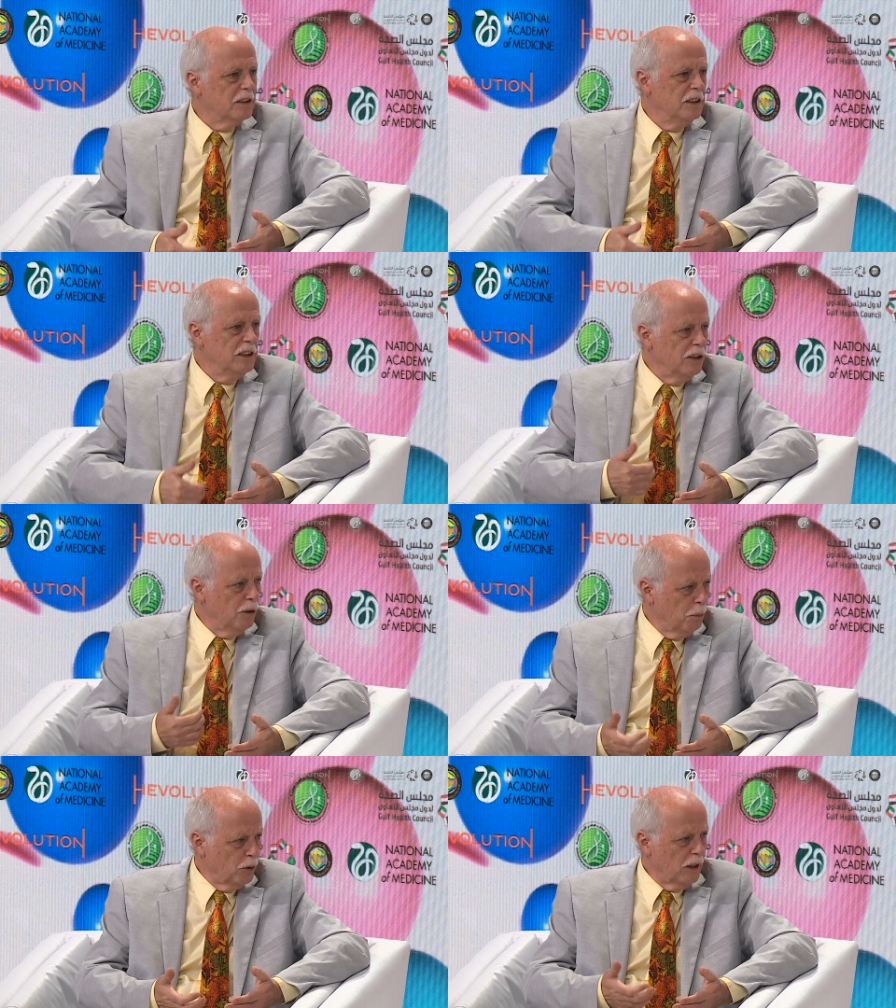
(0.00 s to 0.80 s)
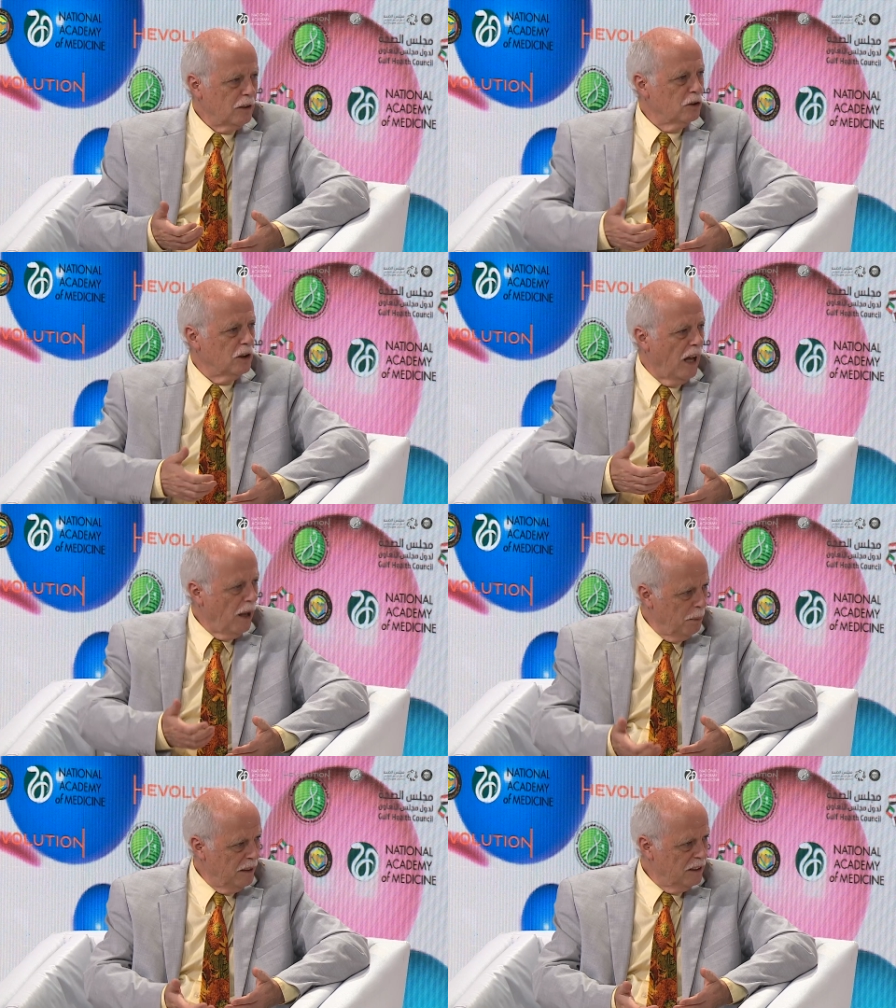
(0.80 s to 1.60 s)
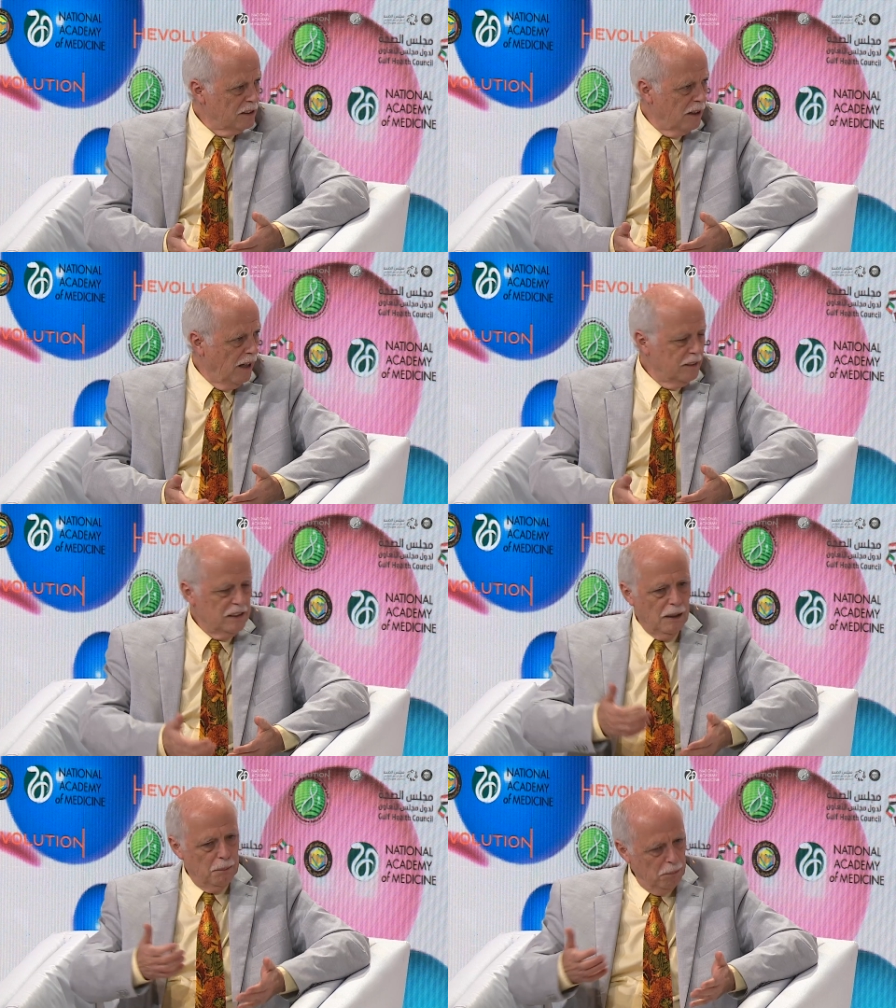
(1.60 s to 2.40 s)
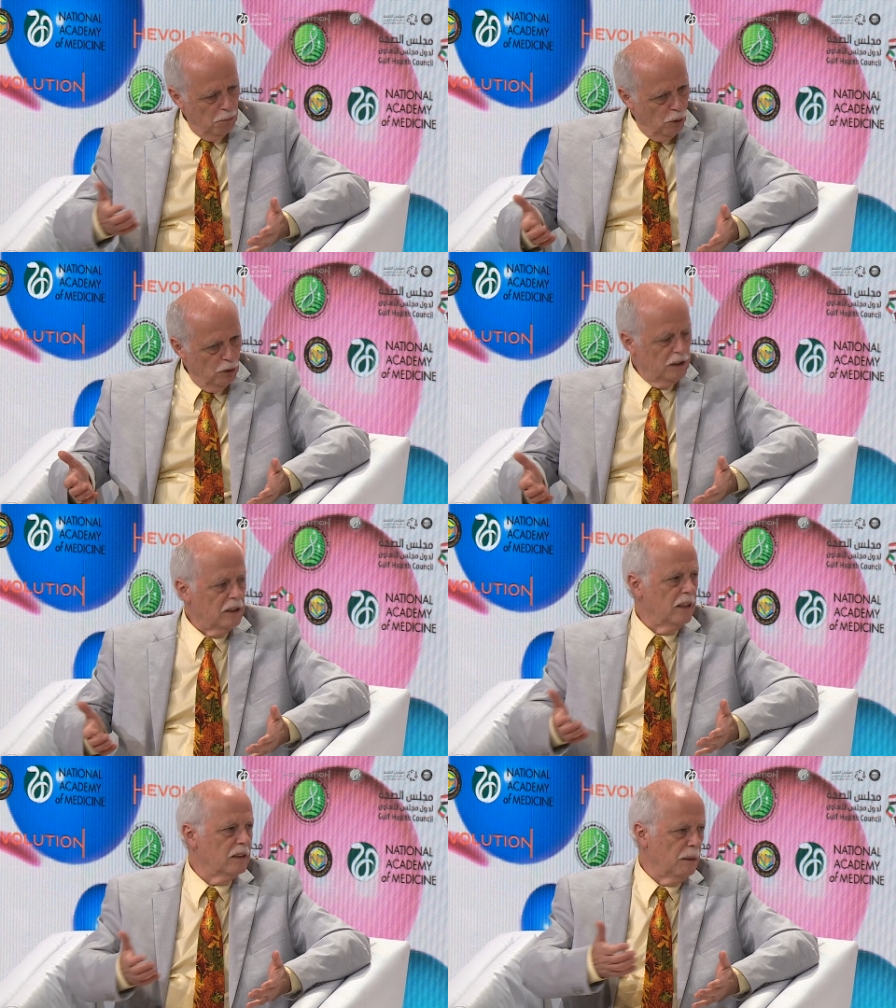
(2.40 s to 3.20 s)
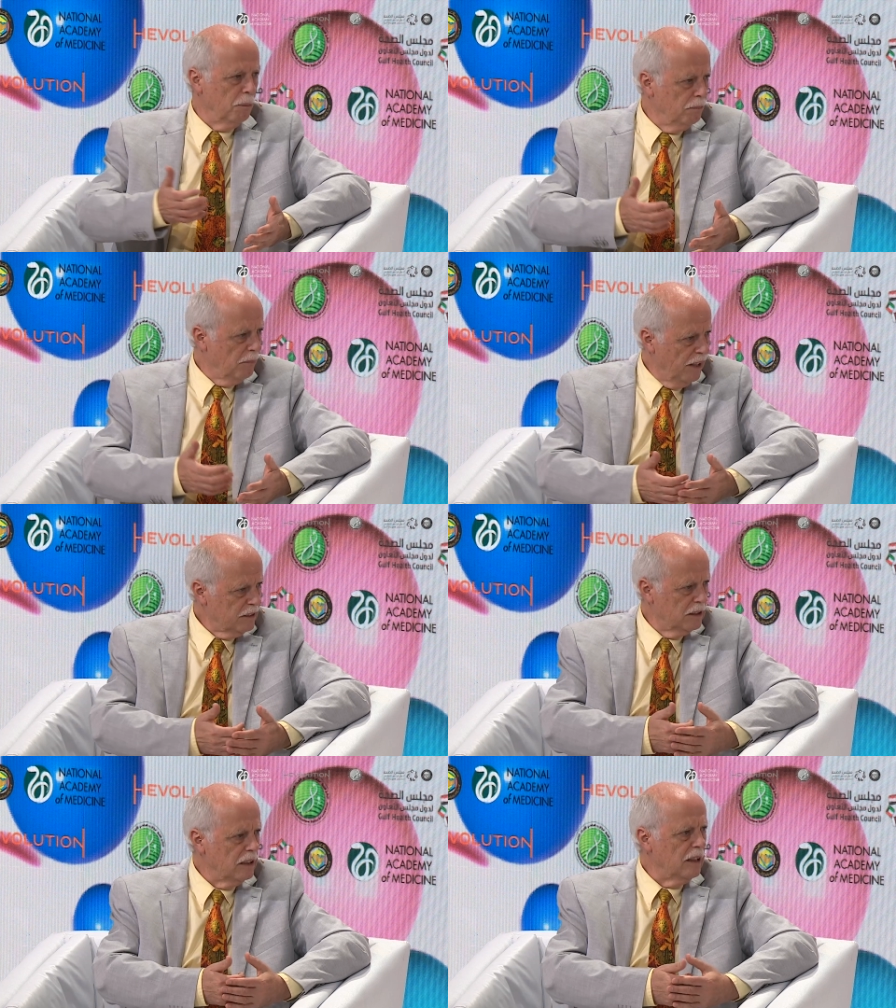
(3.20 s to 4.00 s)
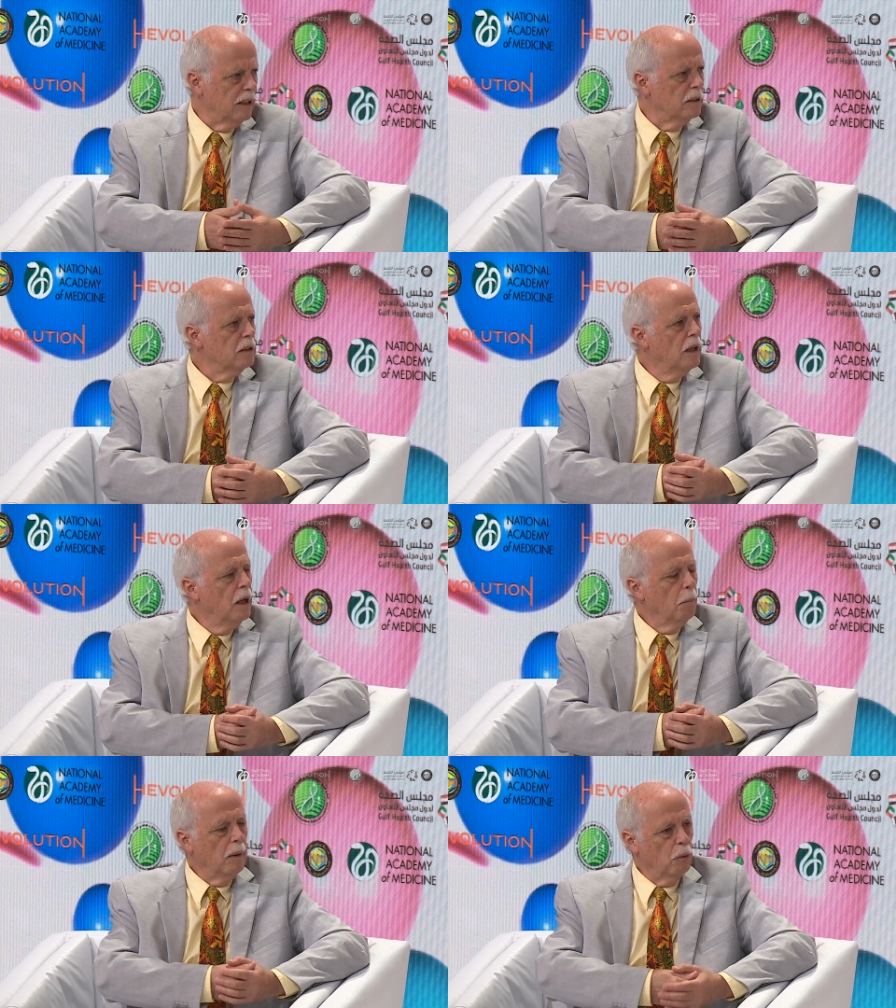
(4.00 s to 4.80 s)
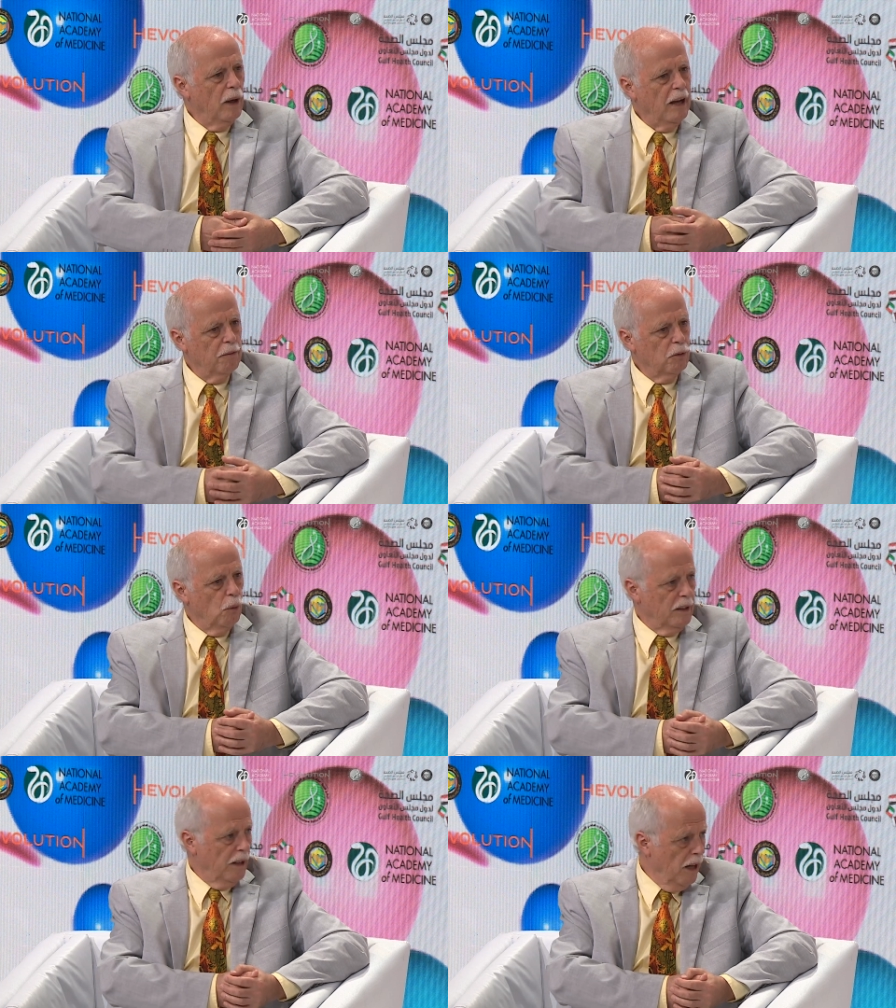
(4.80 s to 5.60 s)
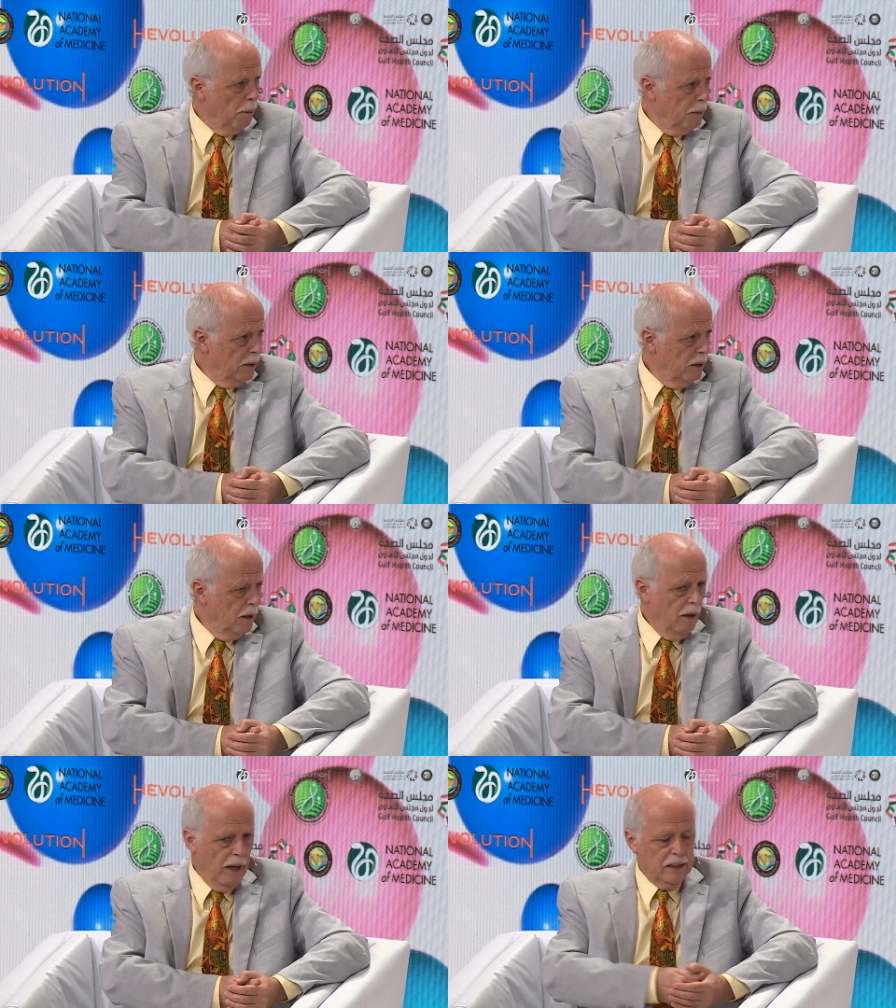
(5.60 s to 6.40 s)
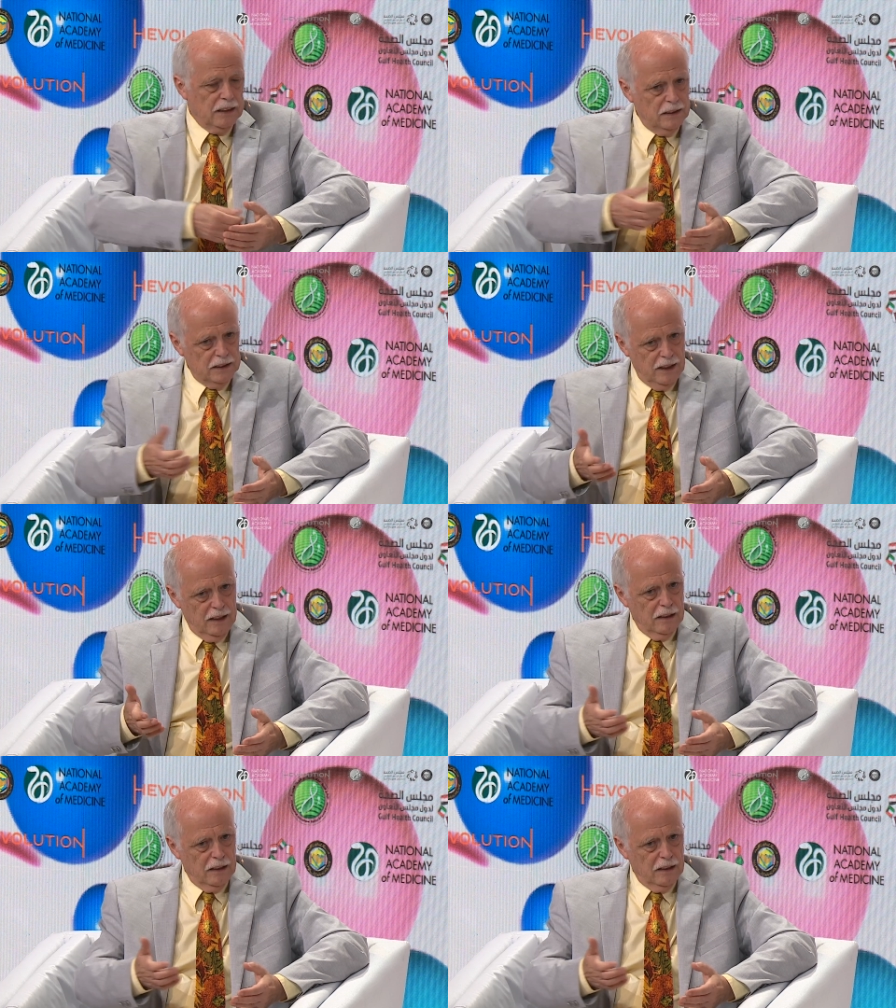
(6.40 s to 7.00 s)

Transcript: geroprotectors that have been described, some in more detail, some less detail, but we have quite a number. As I said at the